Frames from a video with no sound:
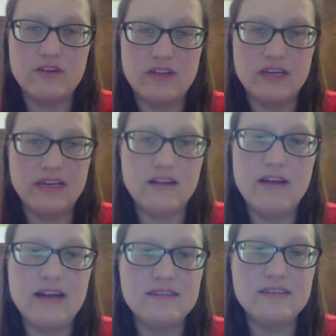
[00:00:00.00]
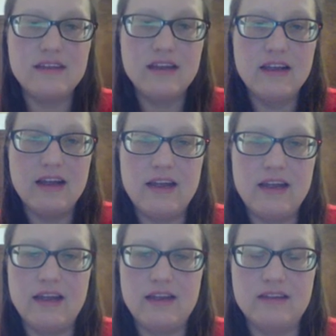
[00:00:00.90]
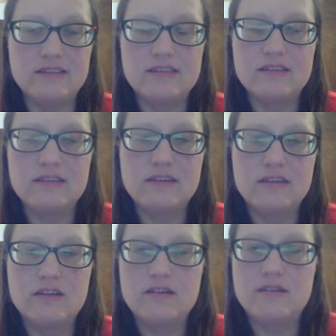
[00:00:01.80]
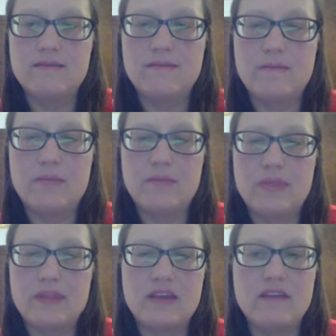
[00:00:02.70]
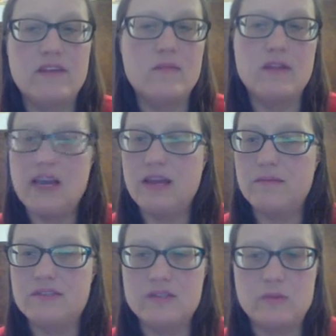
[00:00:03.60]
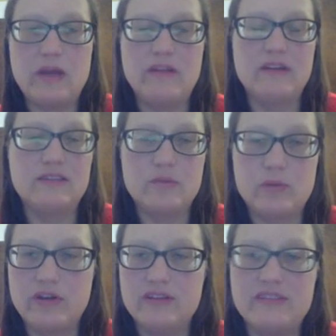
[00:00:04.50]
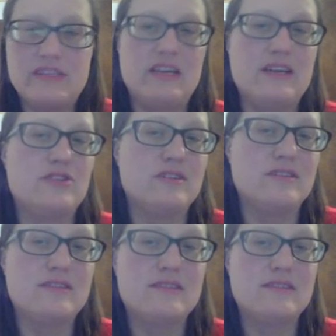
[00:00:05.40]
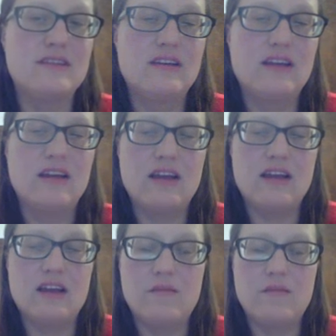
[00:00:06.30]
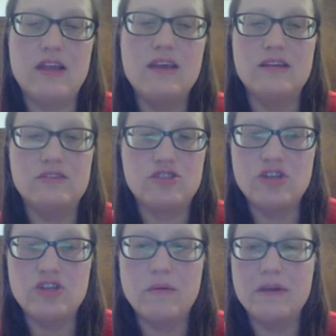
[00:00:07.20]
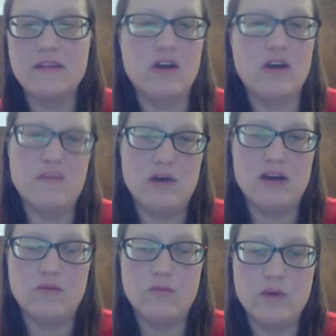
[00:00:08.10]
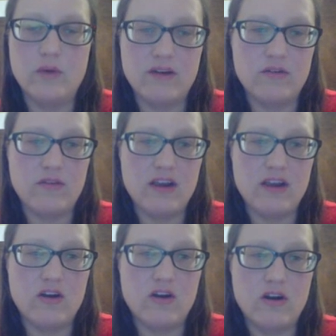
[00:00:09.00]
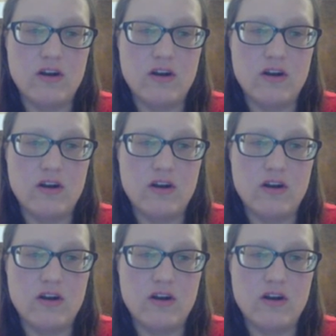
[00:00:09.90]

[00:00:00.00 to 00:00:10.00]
that day in class and giving them the names, the spellings, the pronunciations, and then showing them on the model where they are.